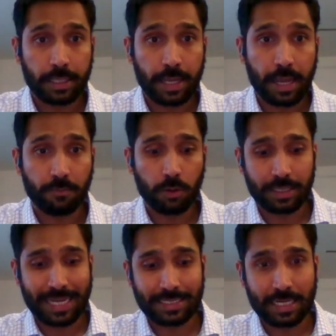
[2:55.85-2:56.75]
they have both
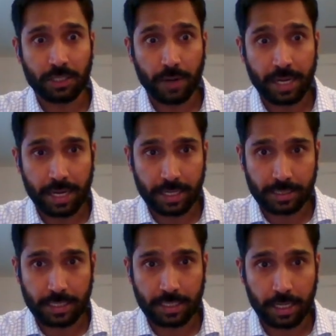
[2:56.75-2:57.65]
test and train
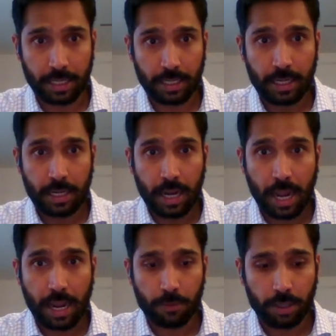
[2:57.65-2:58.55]
datasets here.
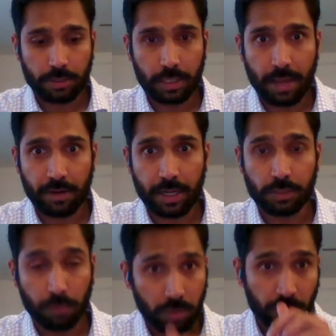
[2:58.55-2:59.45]
I am going to
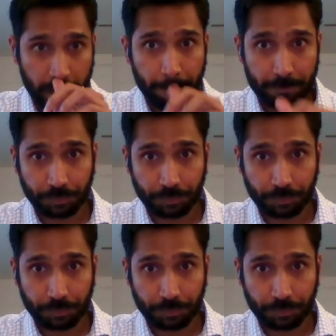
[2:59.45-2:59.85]
leverage both of them.